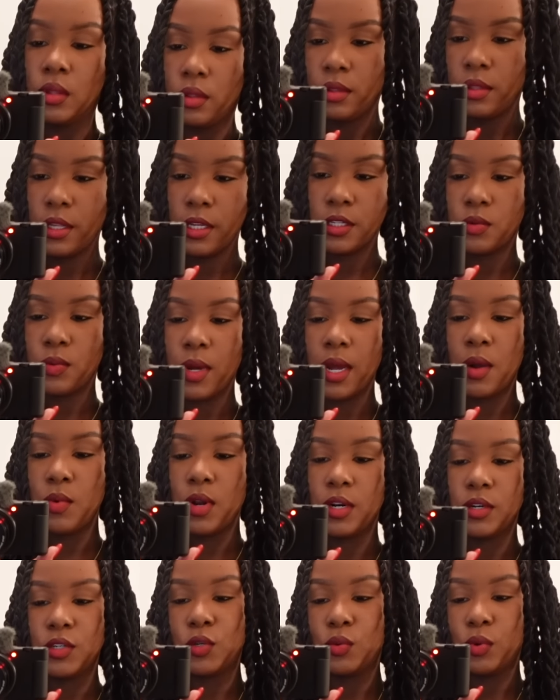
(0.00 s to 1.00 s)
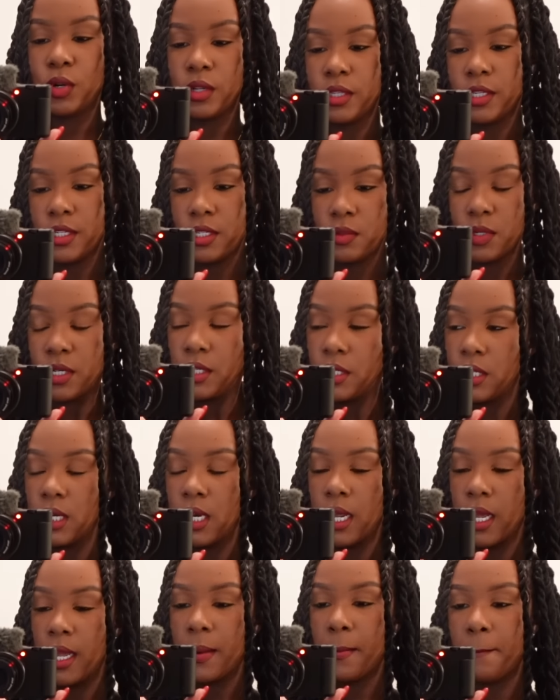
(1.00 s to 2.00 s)
That's why I wanted to wear this one
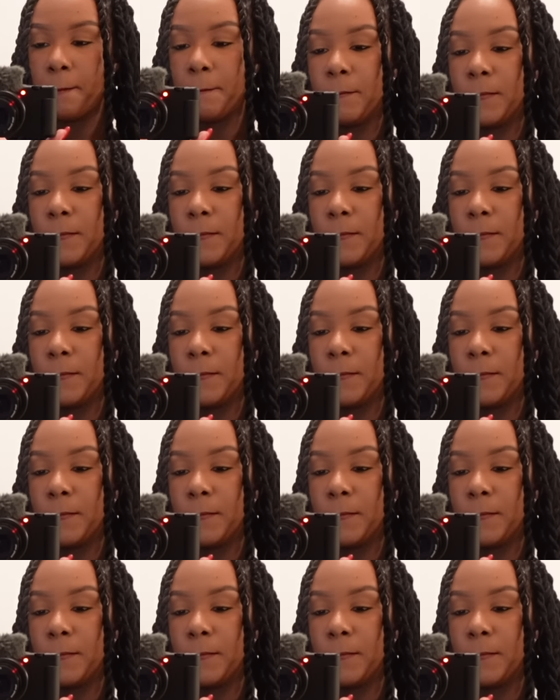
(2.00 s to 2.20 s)
tonight.